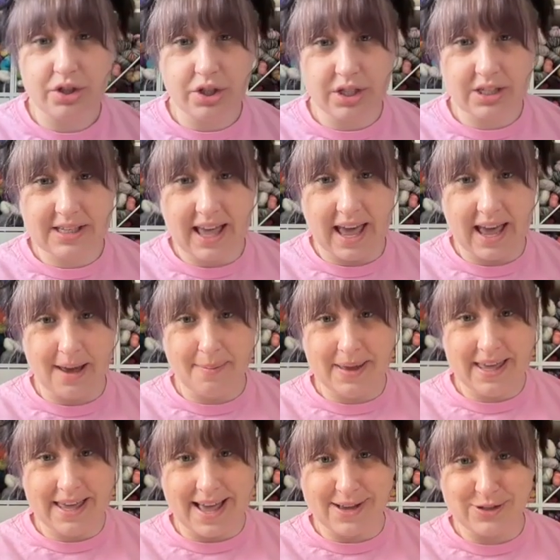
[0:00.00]
just came
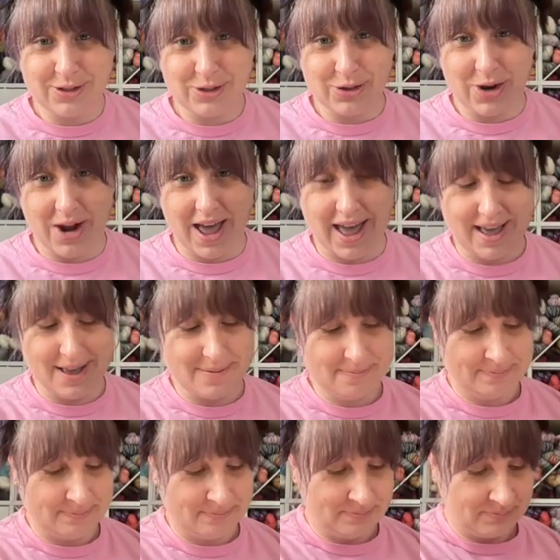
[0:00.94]
yesterday.
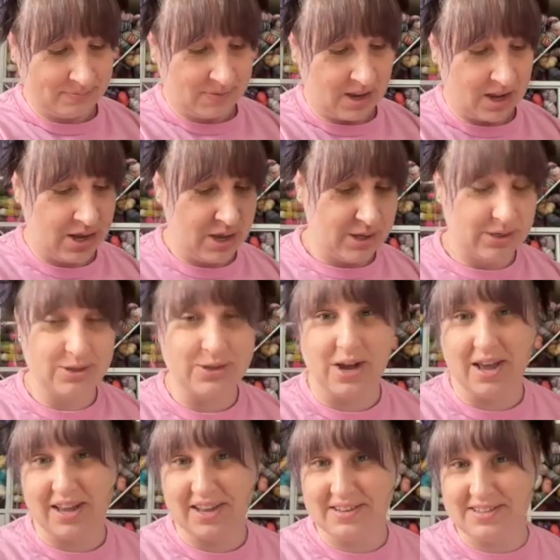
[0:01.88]
So
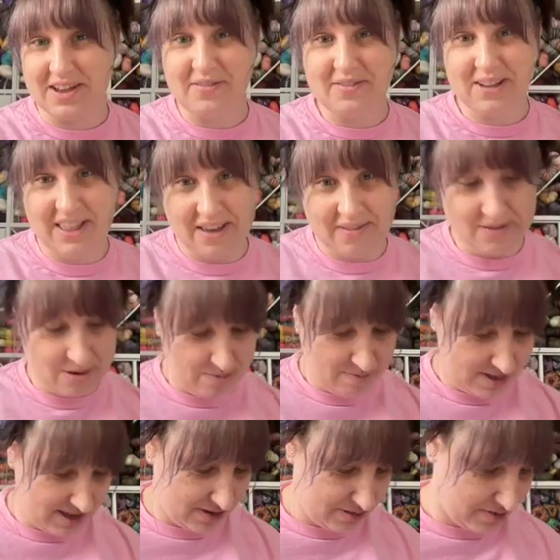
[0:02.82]
I definitely haven't
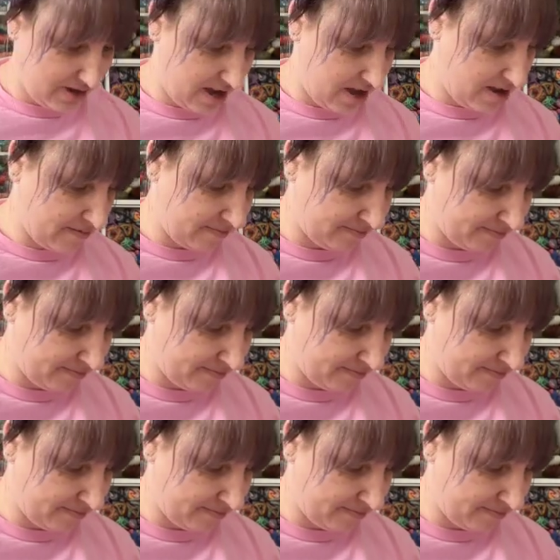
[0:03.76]
opened this one yet.